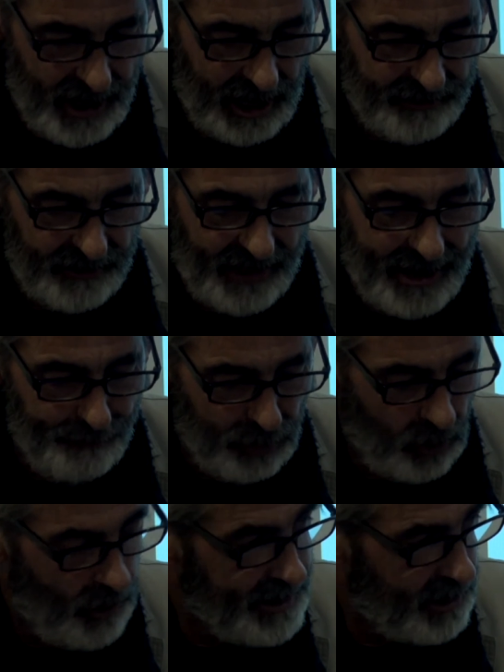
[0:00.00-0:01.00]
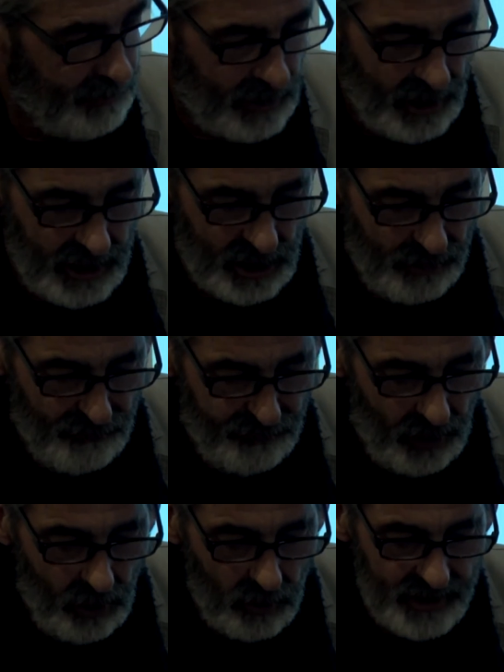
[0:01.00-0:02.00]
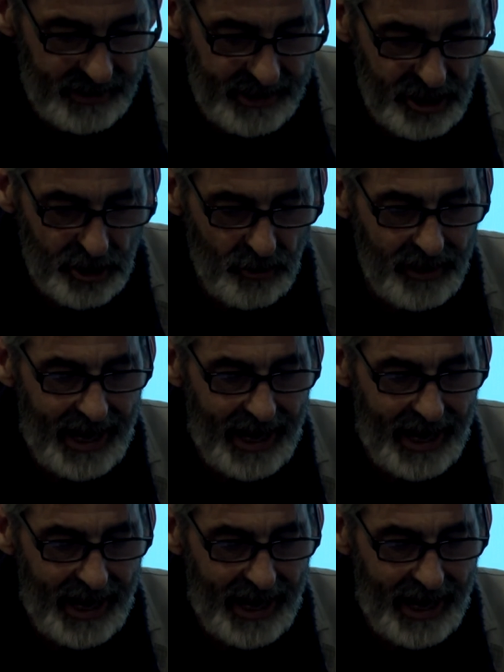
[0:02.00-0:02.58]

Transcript: and that they employed them to enfold additional